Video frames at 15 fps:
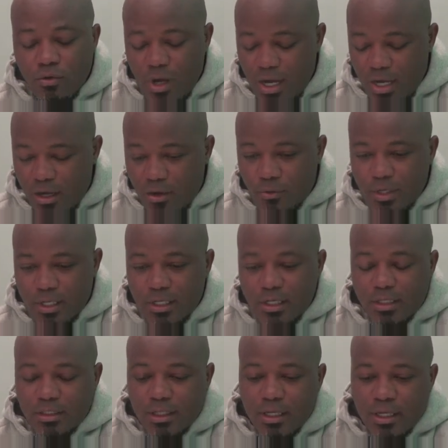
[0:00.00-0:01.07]
how
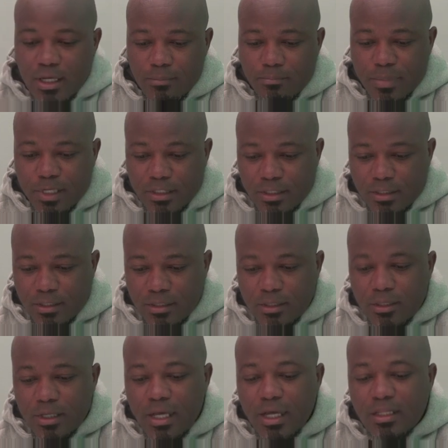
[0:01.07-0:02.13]
it happened.
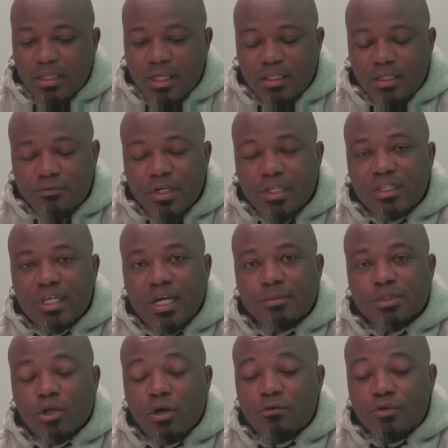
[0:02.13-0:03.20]
And there are different
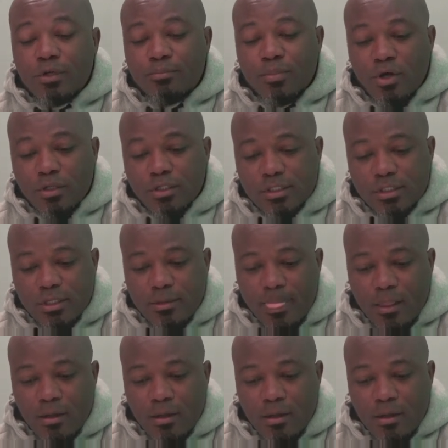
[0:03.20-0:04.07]
types of reports.